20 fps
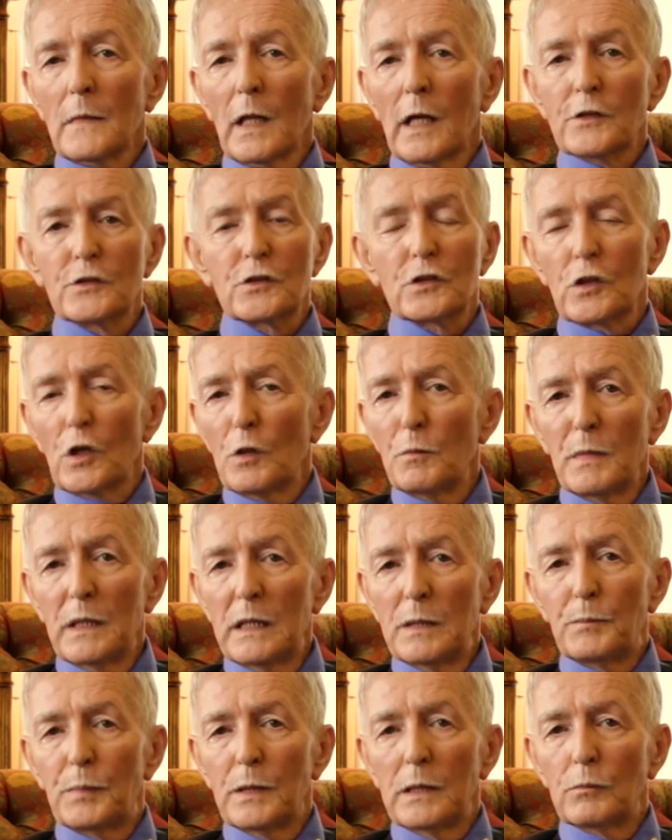as so
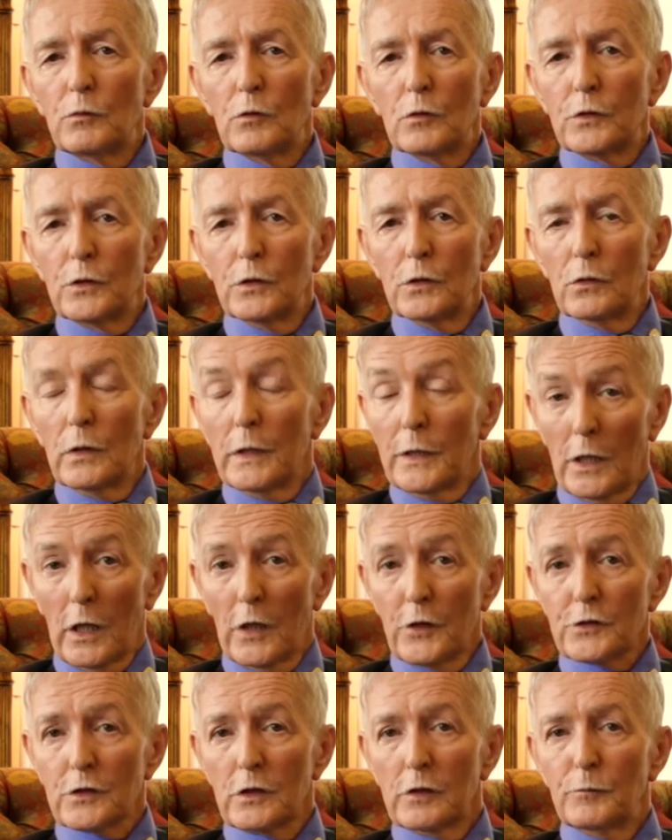many people do and
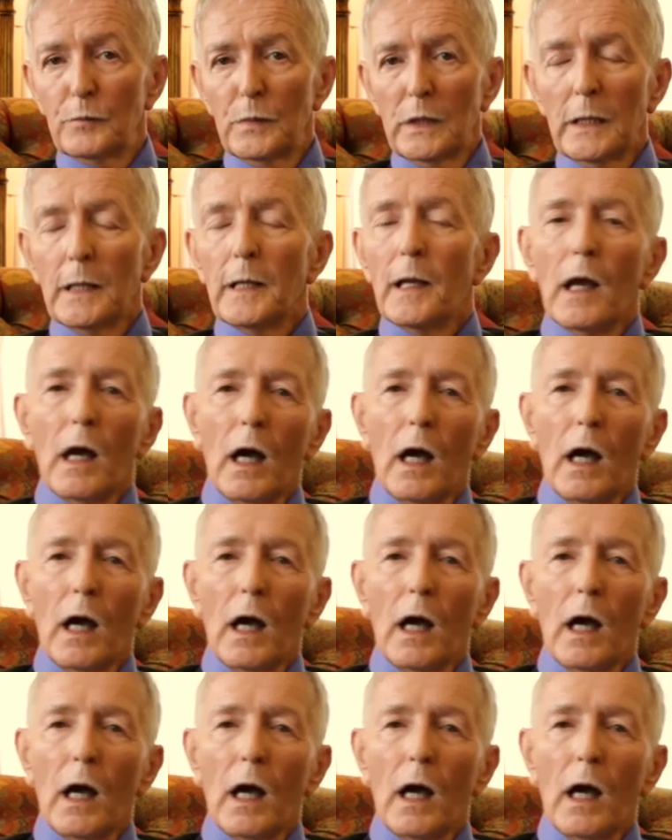ask of me,